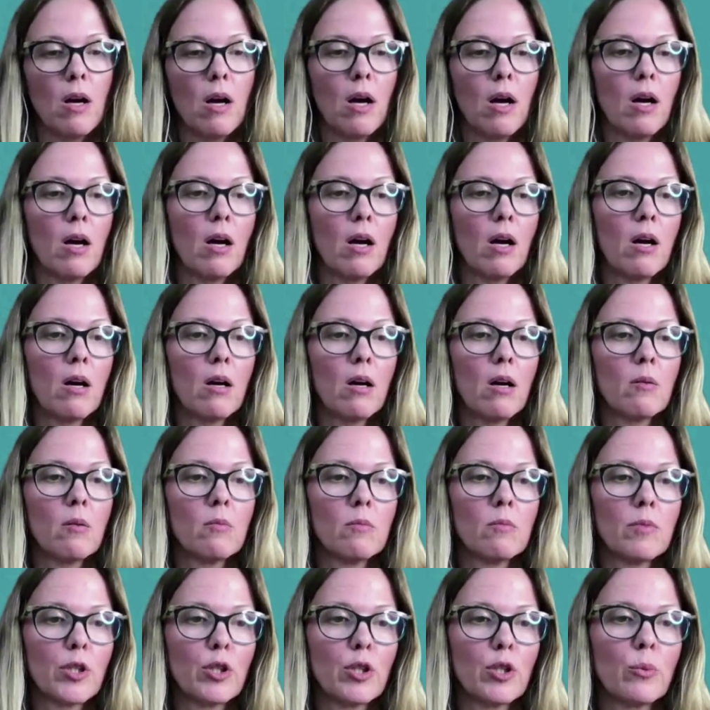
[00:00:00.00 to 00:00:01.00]

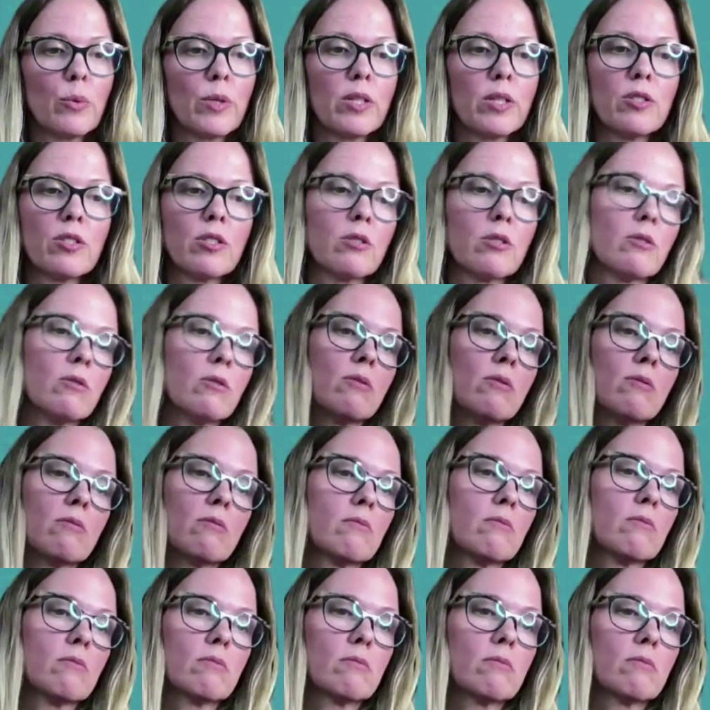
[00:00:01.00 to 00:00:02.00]
um, you know we
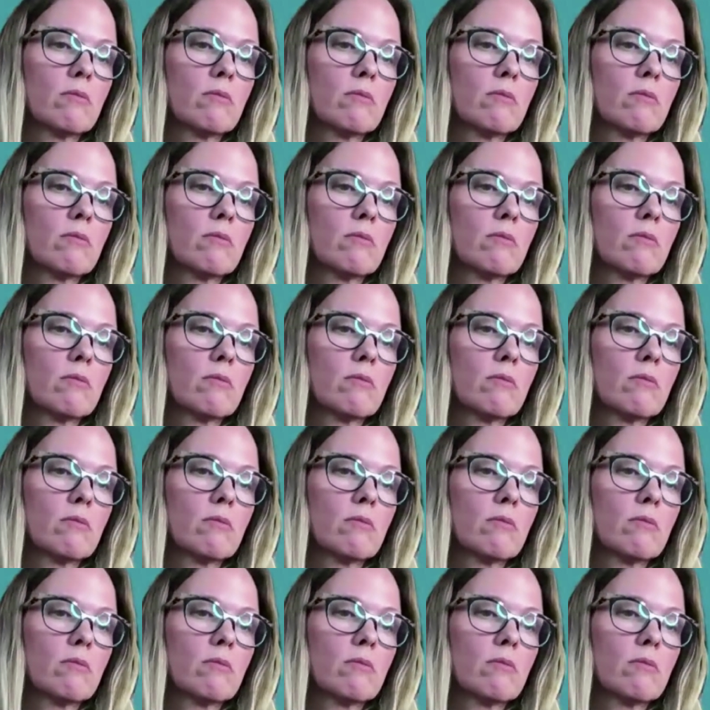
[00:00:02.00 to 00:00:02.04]
do